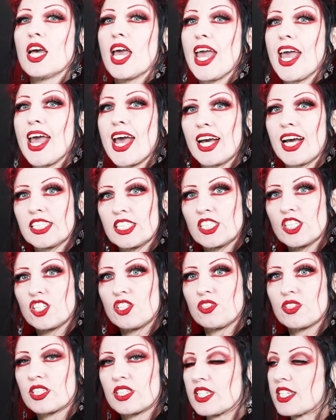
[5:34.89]
And
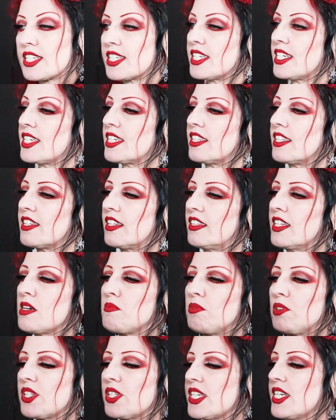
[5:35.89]
you can see the
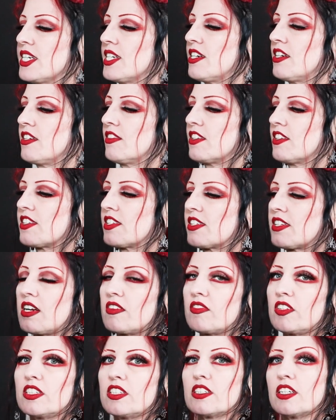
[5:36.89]
labels here. This is
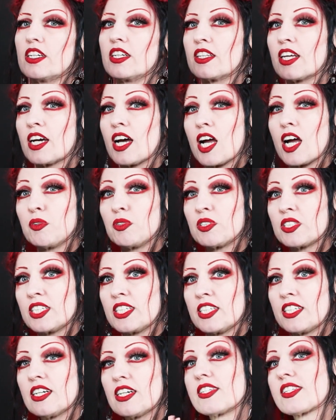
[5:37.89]
everything that I will
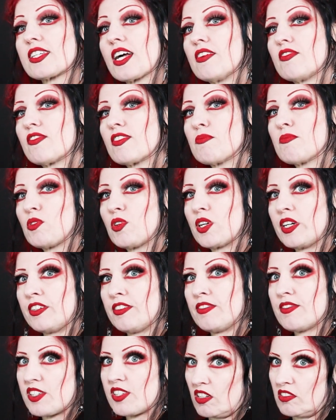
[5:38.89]
need aside from
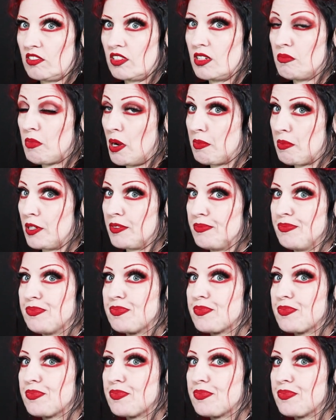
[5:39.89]
oil, salt, and pepper.